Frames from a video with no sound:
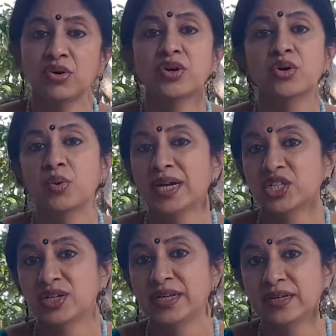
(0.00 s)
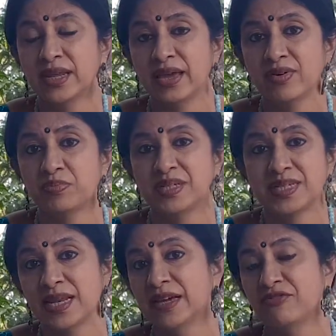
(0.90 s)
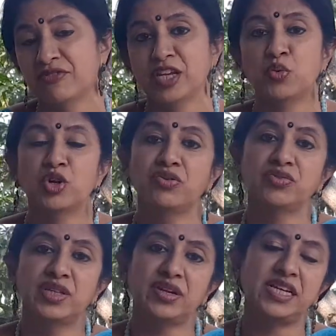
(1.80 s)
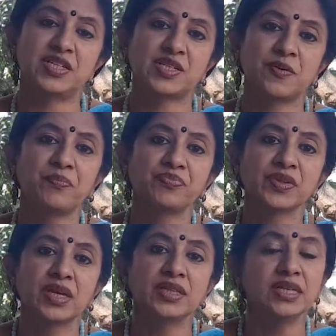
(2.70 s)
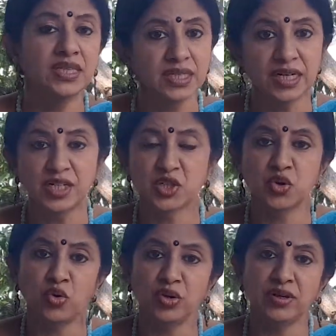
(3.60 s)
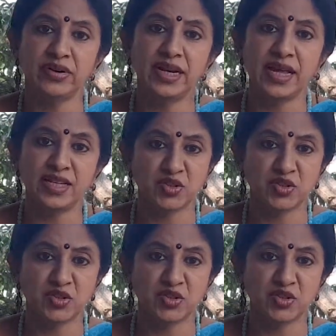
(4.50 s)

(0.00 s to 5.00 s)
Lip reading: who actually gave up his life in one of the raids. The third stone read as